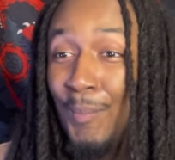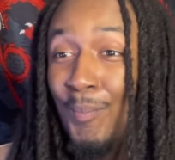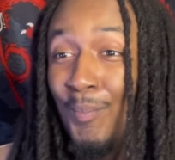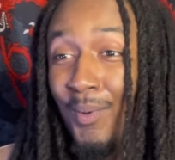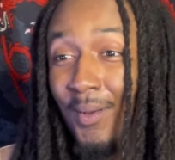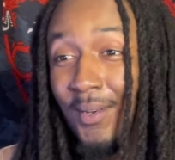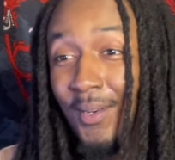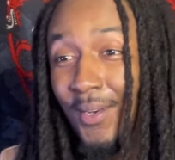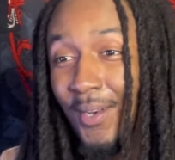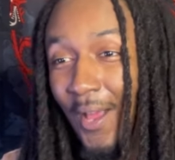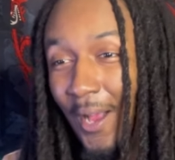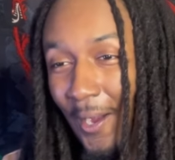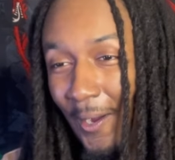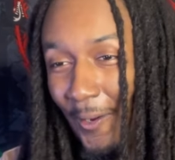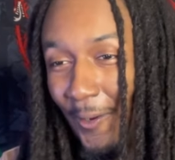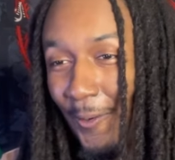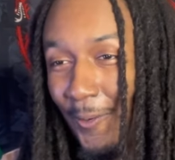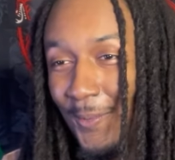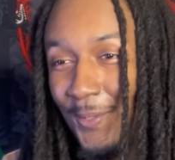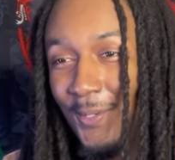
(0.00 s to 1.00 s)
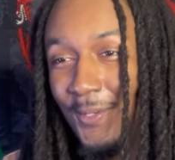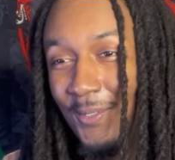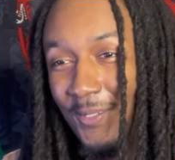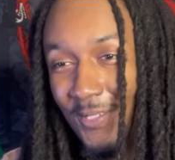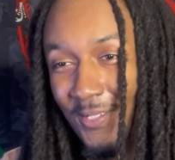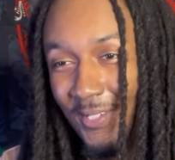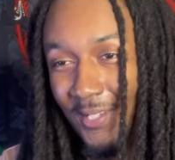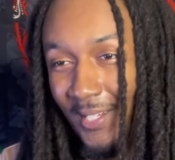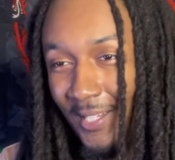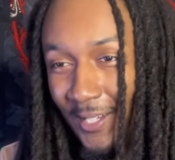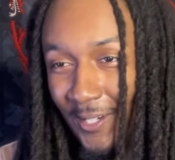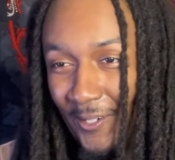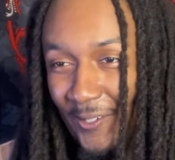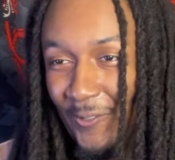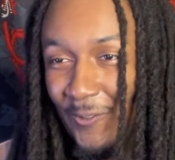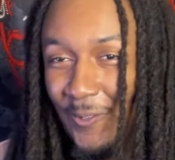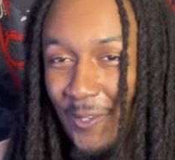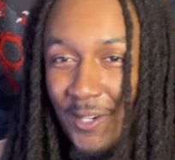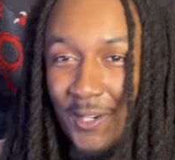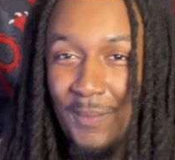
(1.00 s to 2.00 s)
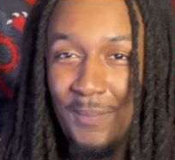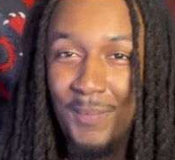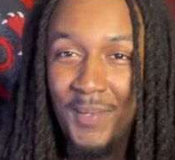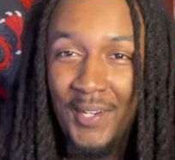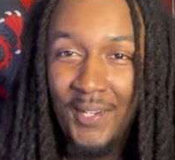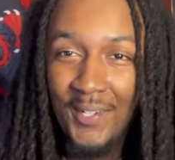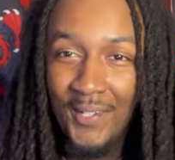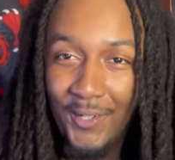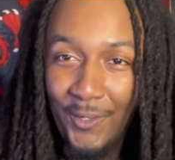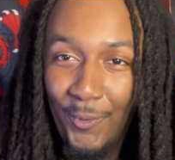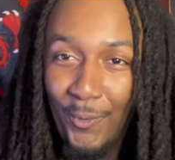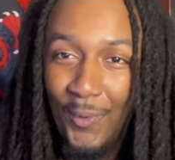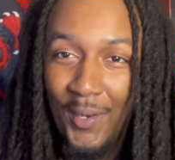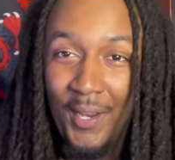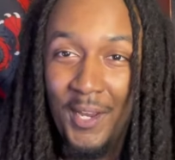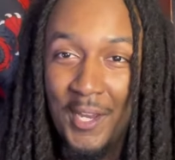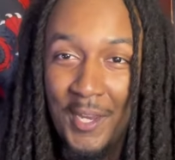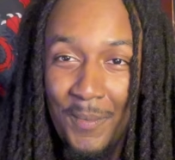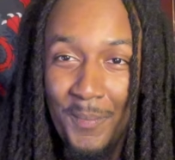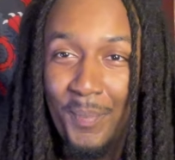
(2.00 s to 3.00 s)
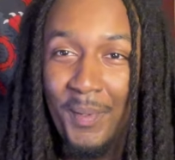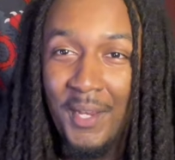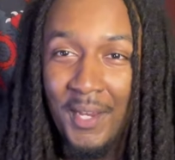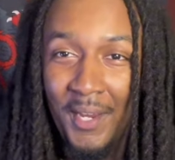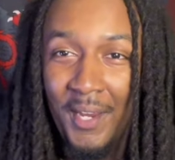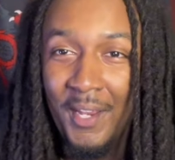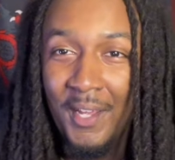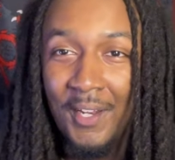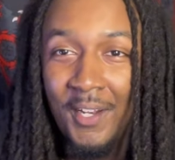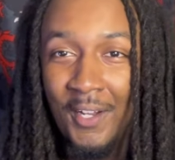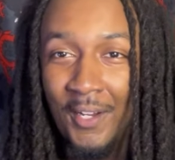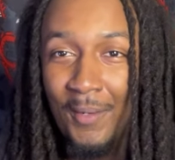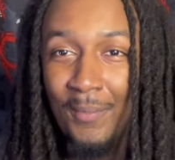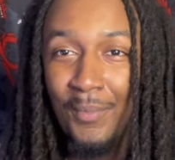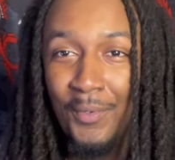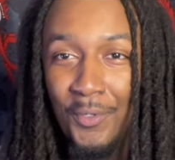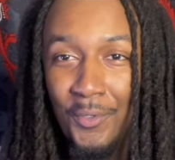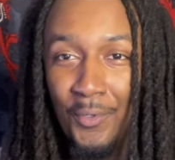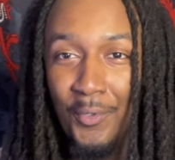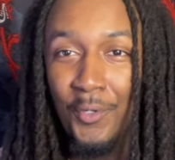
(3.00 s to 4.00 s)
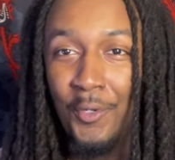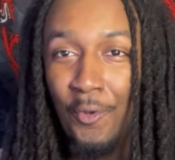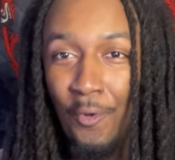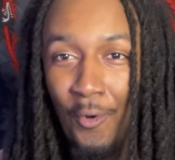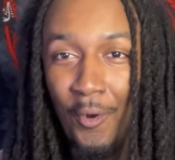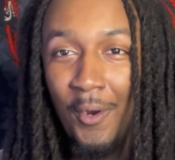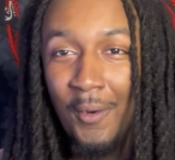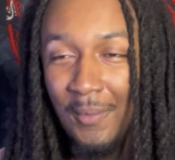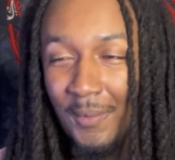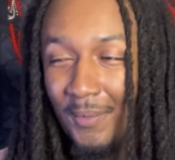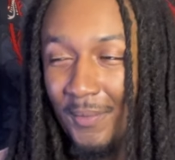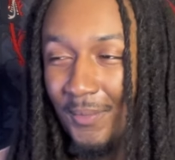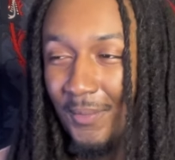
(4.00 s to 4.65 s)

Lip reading: But no, you still want to be the queen pin of New York.